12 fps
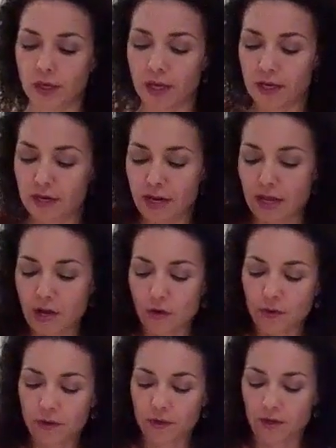And
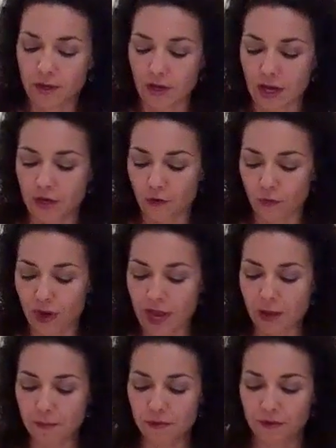now I
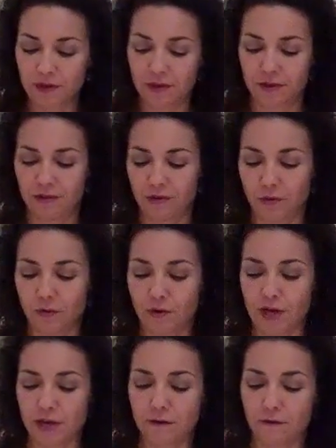grab,
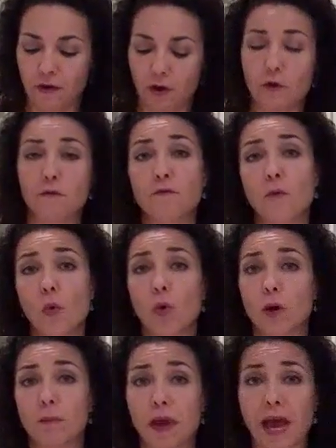or I
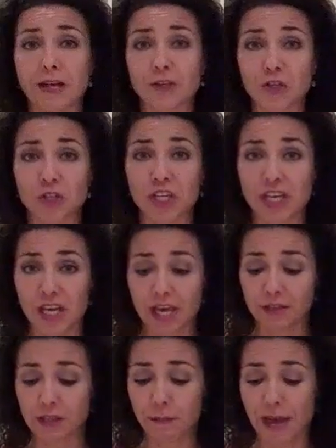form, actually,
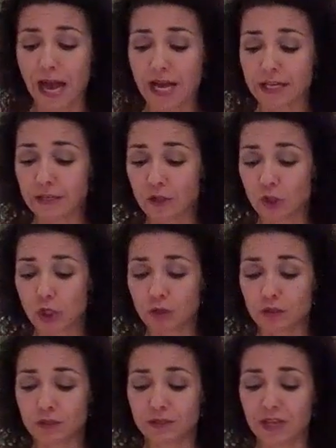the patties
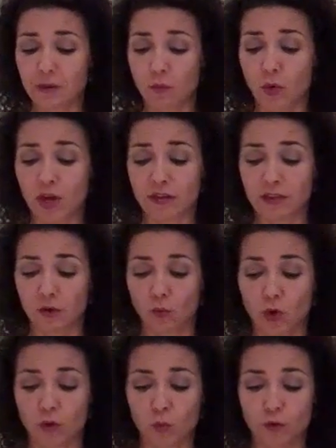just the same way
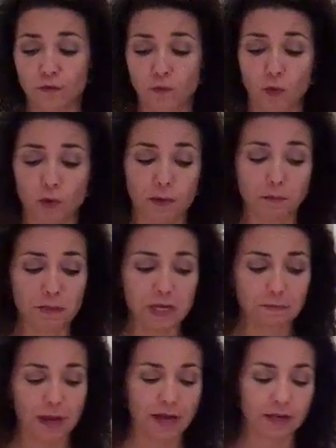that one would form
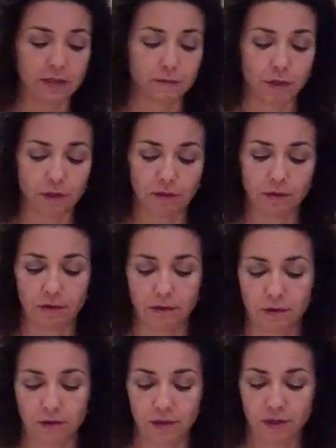meat patties, but
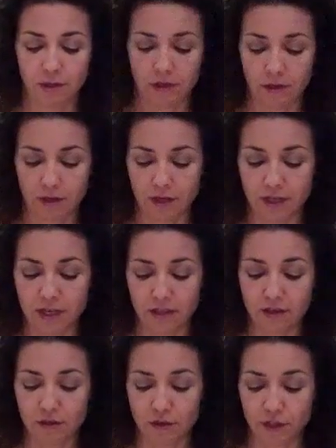again,
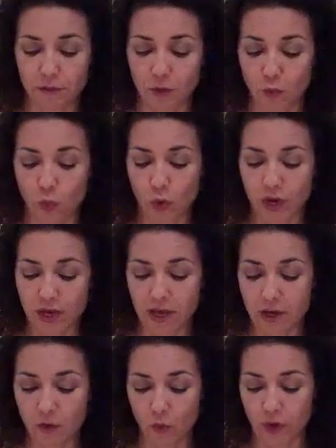these are going to be
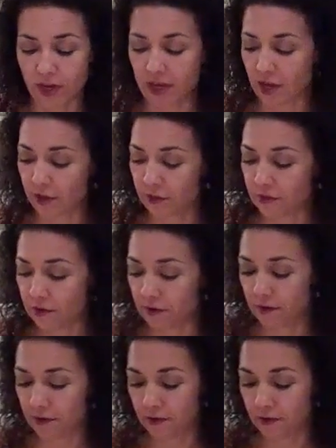way, way healthier.